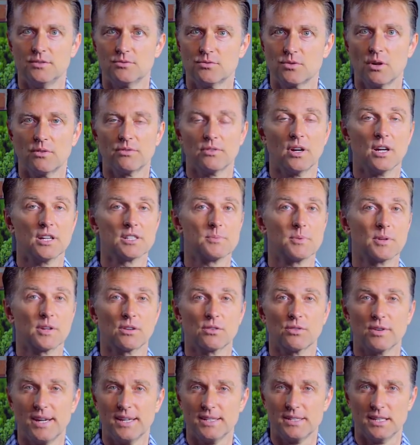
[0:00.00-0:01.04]
It drove her husband
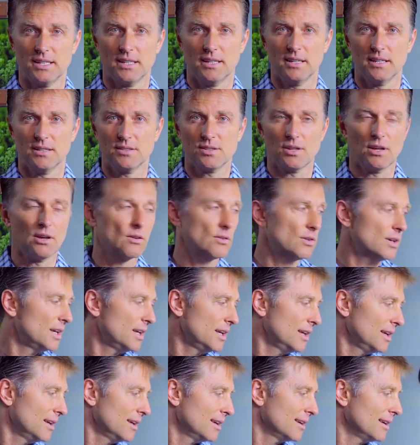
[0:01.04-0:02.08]
crazy. So
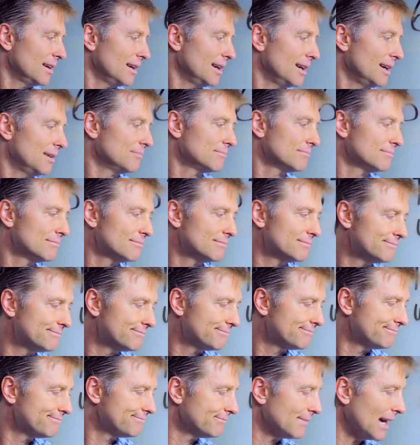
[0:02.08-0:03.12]
um,
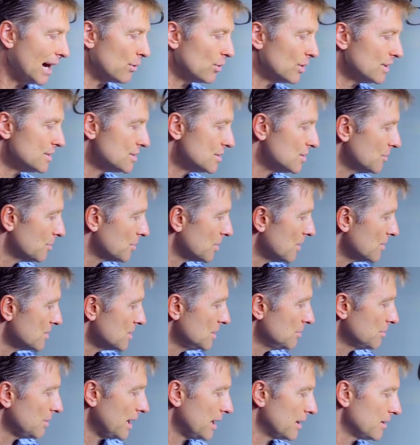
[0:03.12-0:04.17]
I wouldn't do
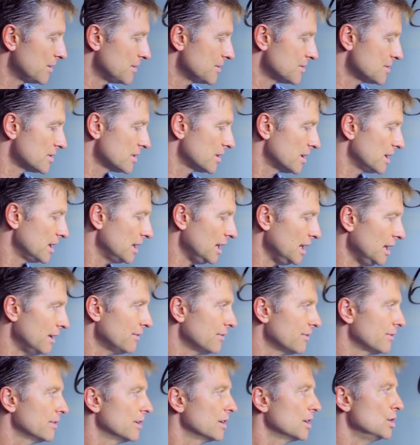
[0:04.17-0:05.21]
protein powders
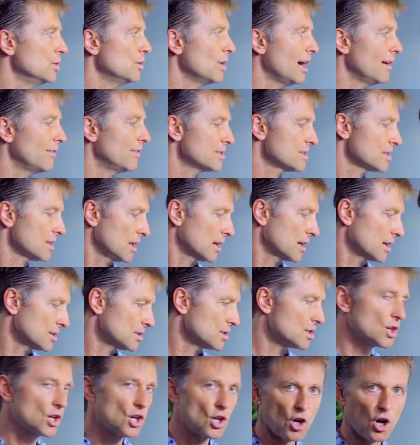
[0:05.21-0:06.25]
if you have a
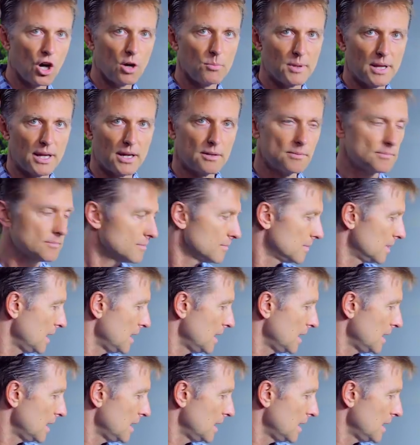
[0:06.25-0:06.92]
sluggish gallbladder.